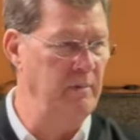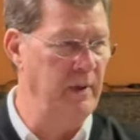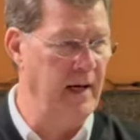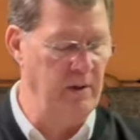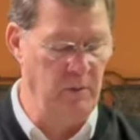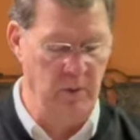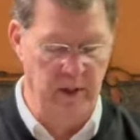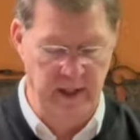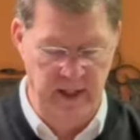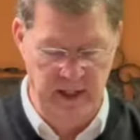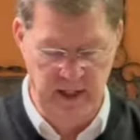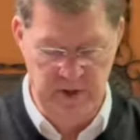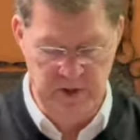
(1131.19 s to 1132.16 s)
by the
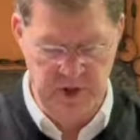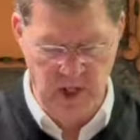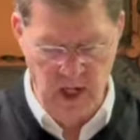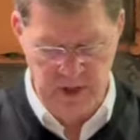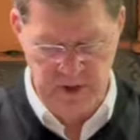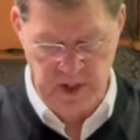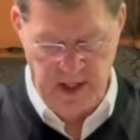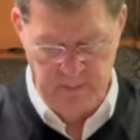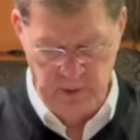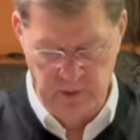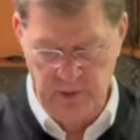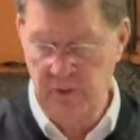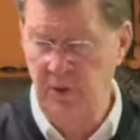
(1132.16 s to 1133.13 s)
way, in John
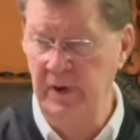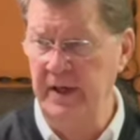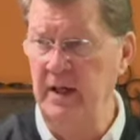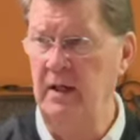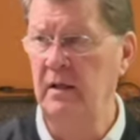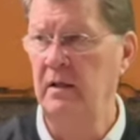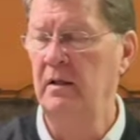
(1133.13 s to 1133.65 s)
chapter 3.